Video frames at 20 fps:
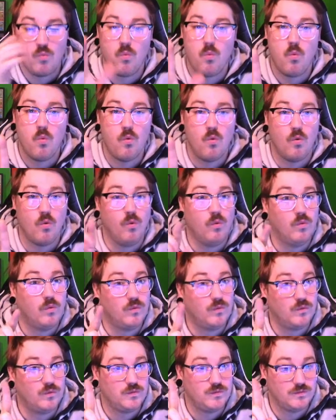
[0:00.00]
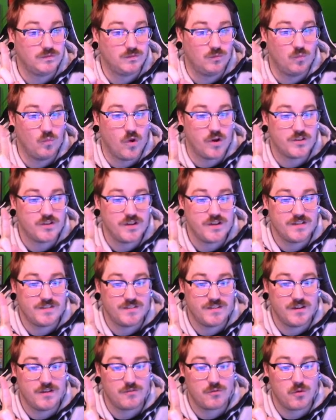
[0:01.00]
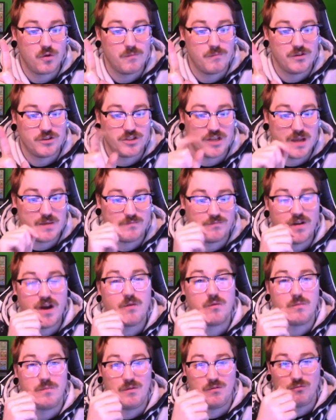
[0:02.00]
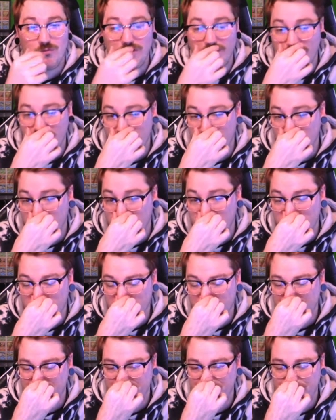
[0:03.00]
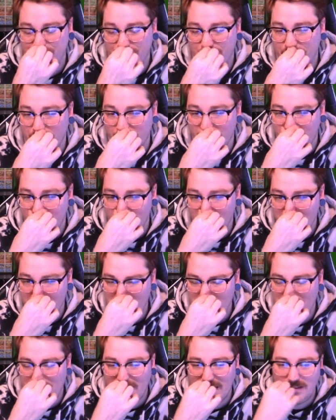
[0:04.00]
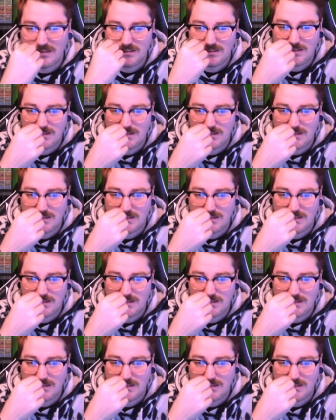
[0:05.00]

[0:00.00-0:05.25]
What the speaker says: Ooh. Watching Incineroar and Machamp fight would be really cool. But